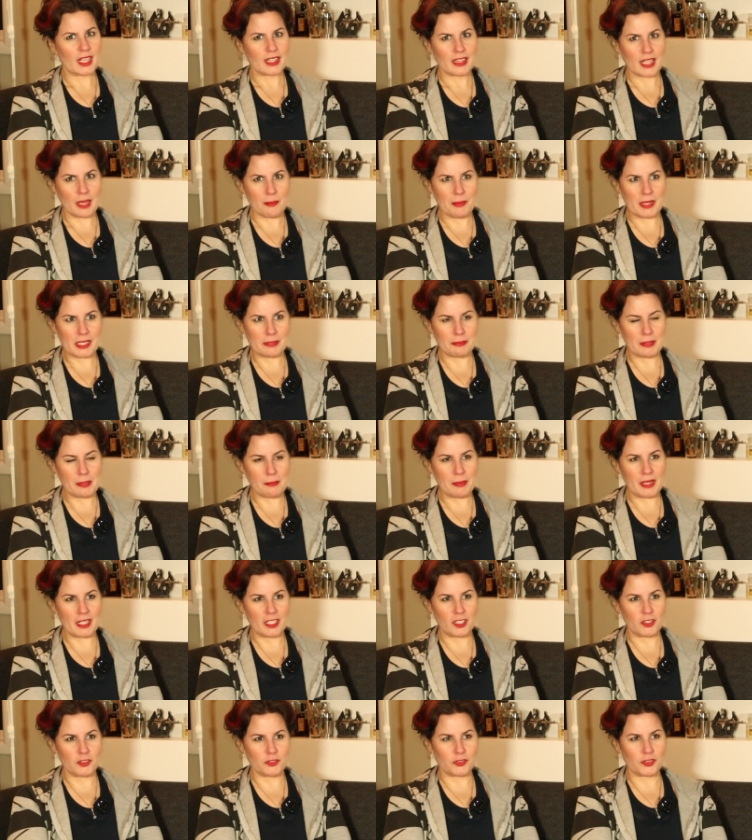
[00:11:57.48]
That must be
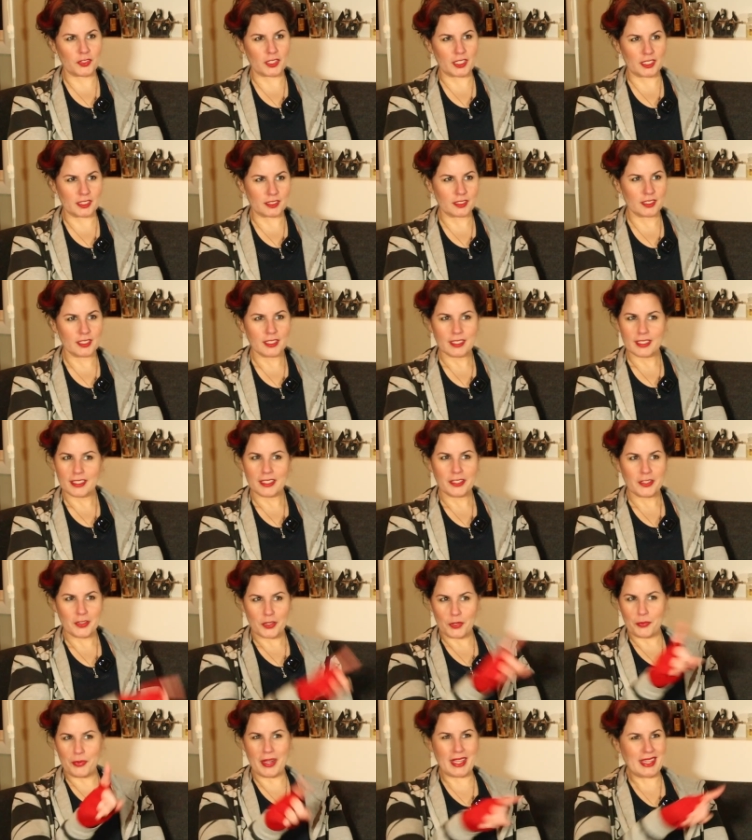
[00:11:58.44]
meaningful.
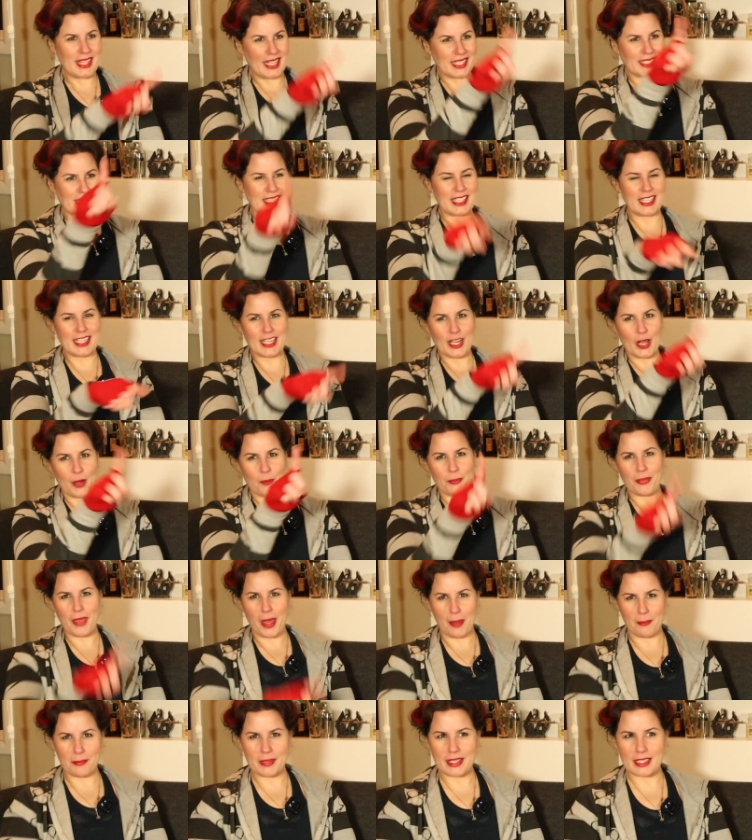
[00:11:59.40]
The way they set it up,
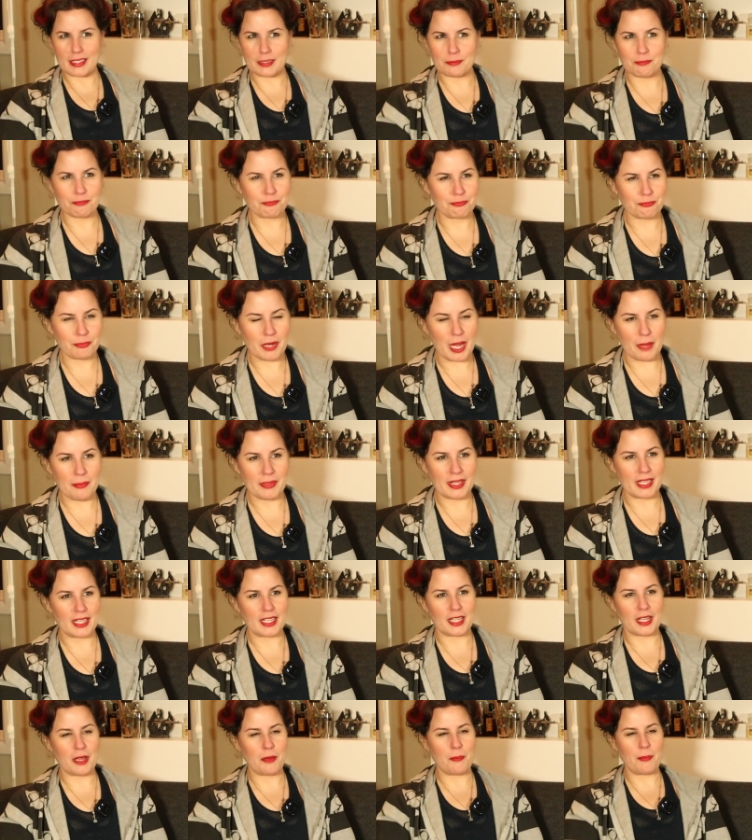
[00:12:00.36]
that is probably
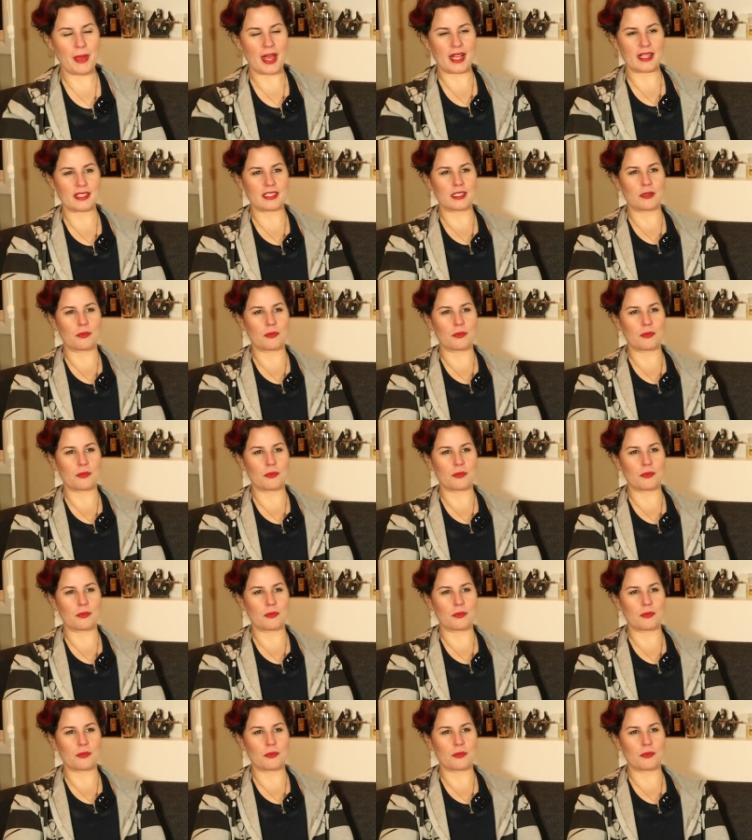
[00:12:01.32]
going to come back